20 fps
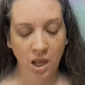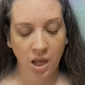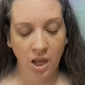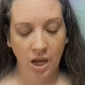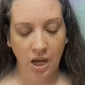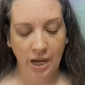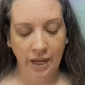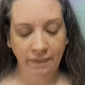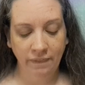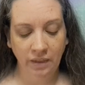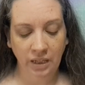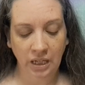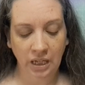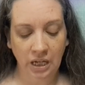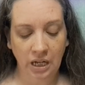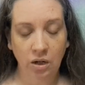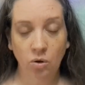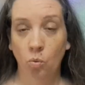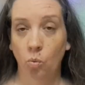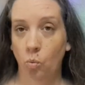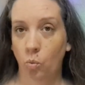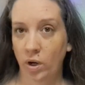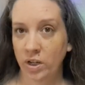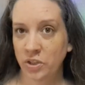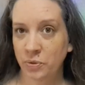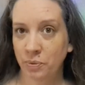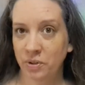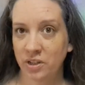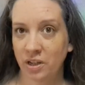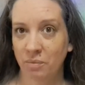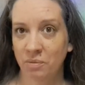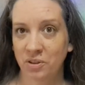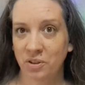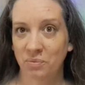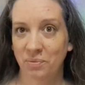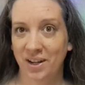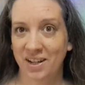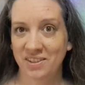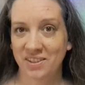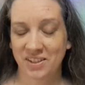And then once we're done with the
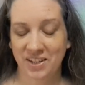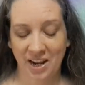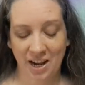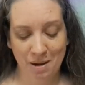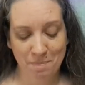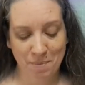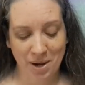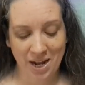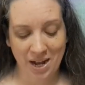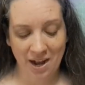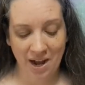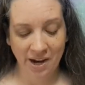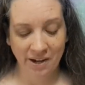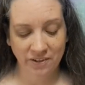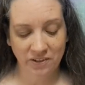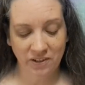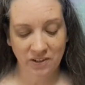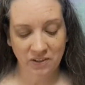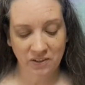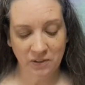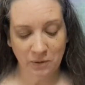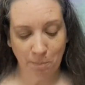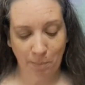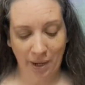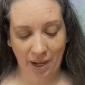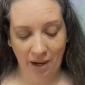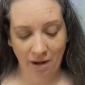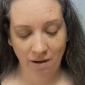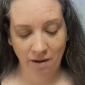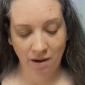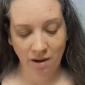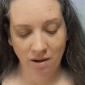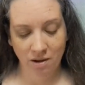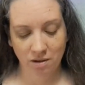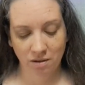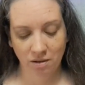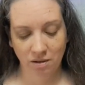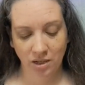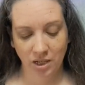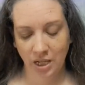rest day, my next spin
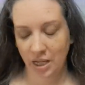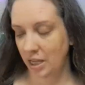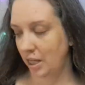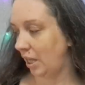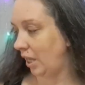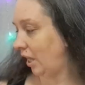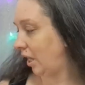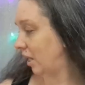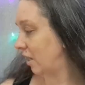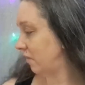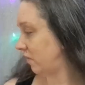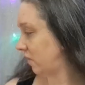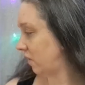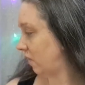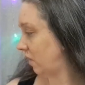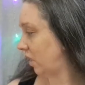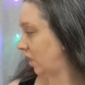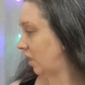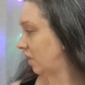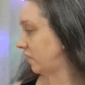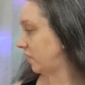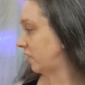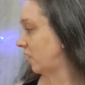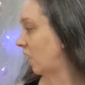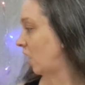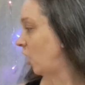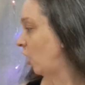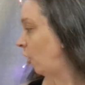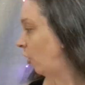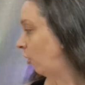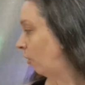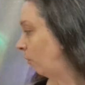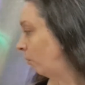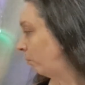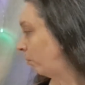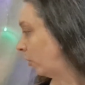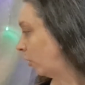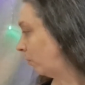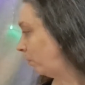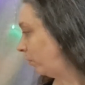is this
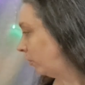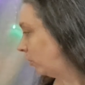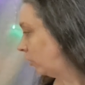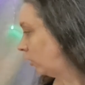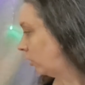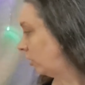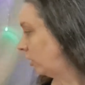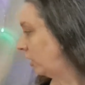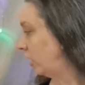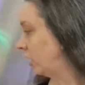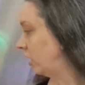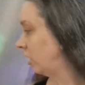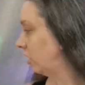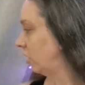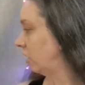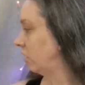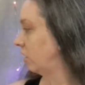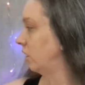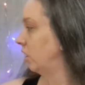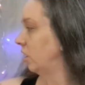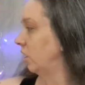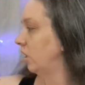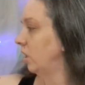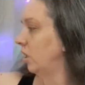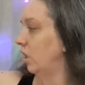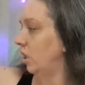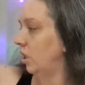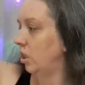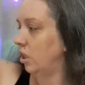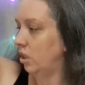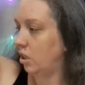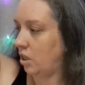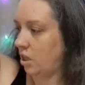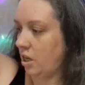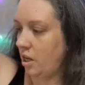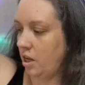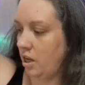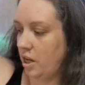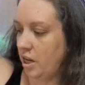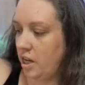purple,
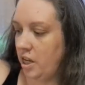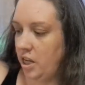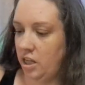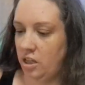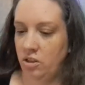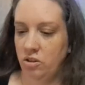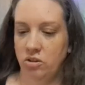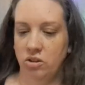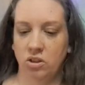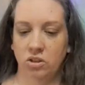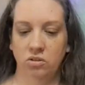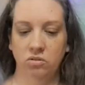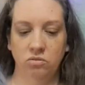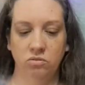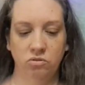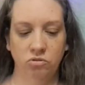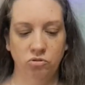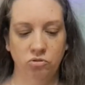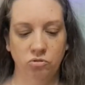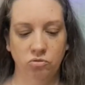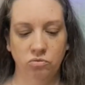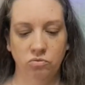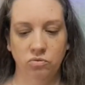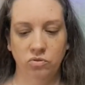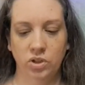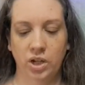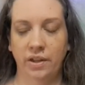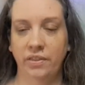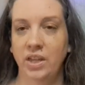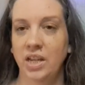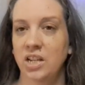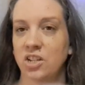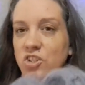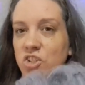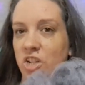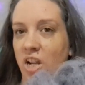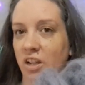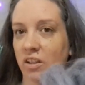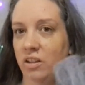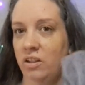I think it's
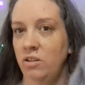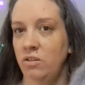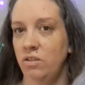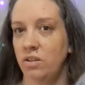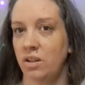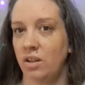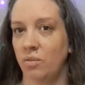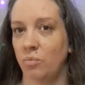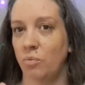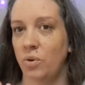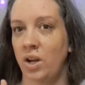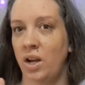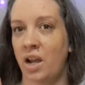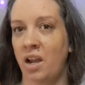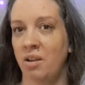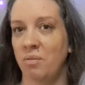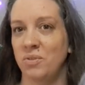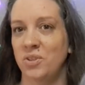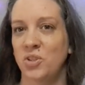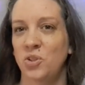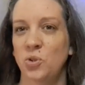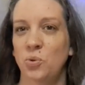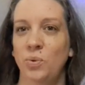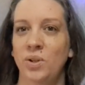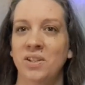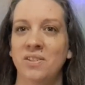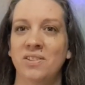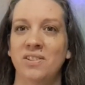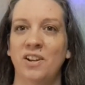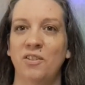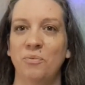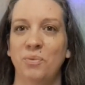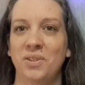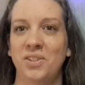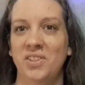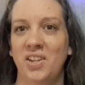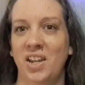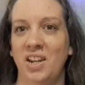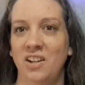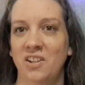Shetland. When I was doing stuff with
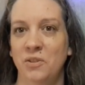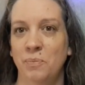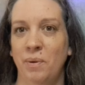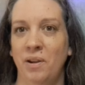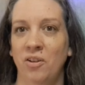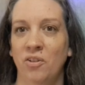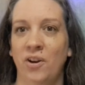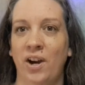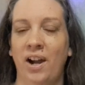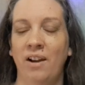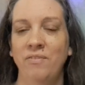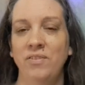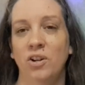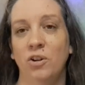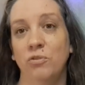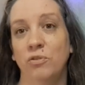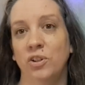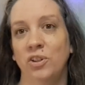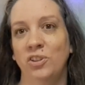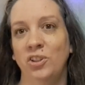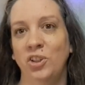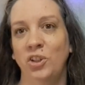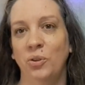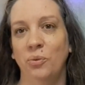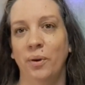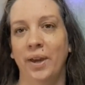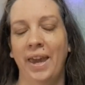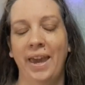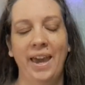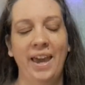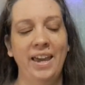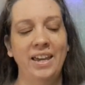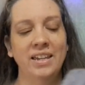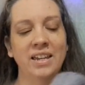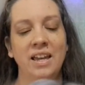Sadie Spincraft over in the UK,